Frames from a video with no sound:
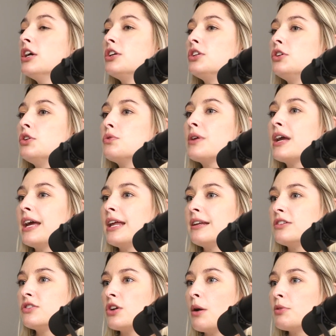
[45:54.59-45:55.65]
you can
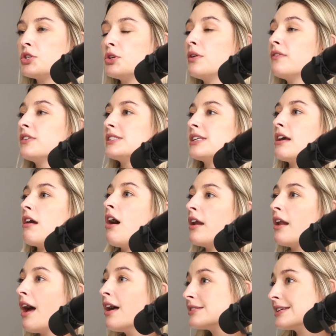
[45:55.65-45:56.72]
troubleshoot if it's like on
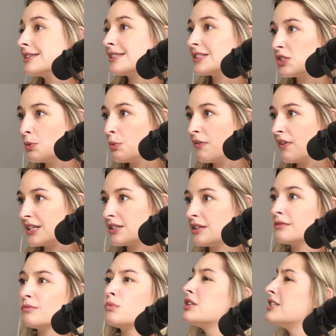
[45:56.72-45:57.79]
us as the
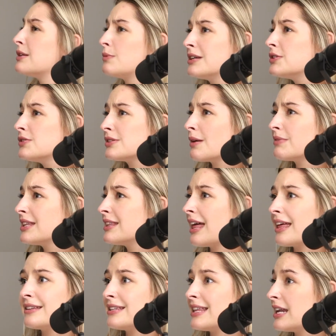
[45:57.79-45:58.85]
supervisor. Did we do something
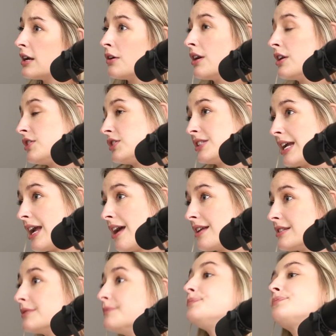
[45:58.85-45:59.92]
that they don't
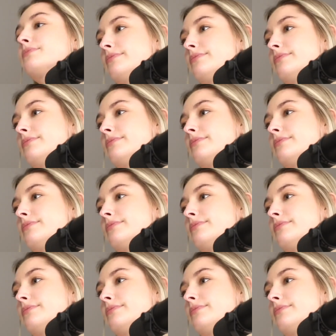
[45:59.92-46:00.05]
understand?